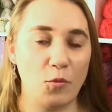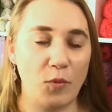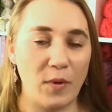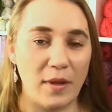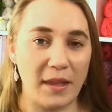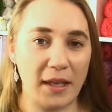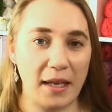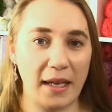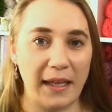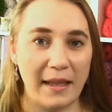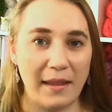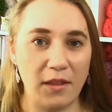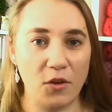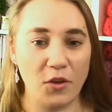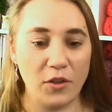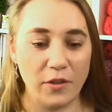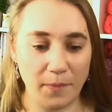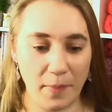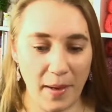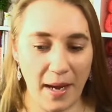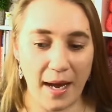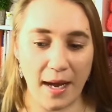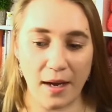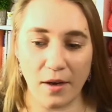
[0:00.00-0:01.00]
within those
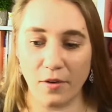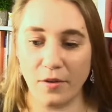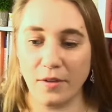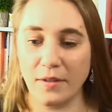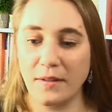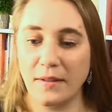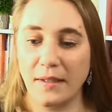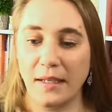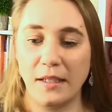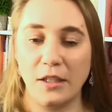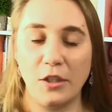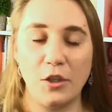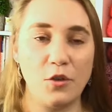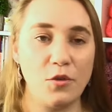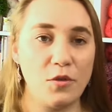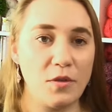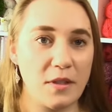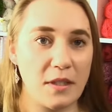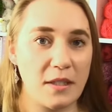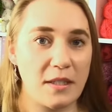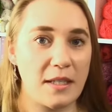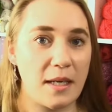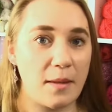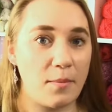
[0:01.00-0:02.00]
patterns that use
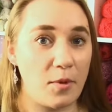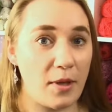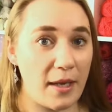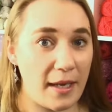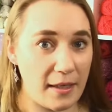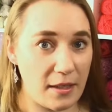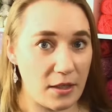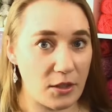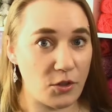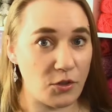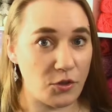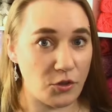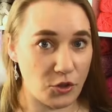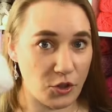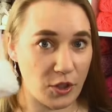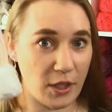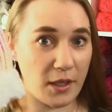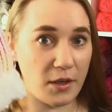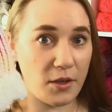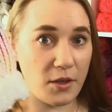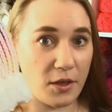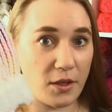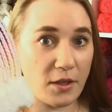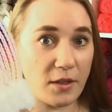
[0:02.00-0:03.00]
the double-ended
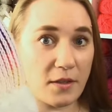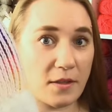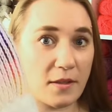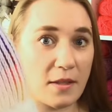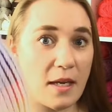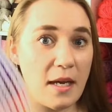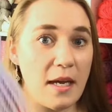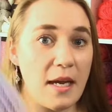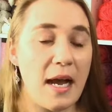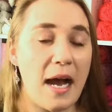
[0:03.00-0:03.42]
crochet hooks.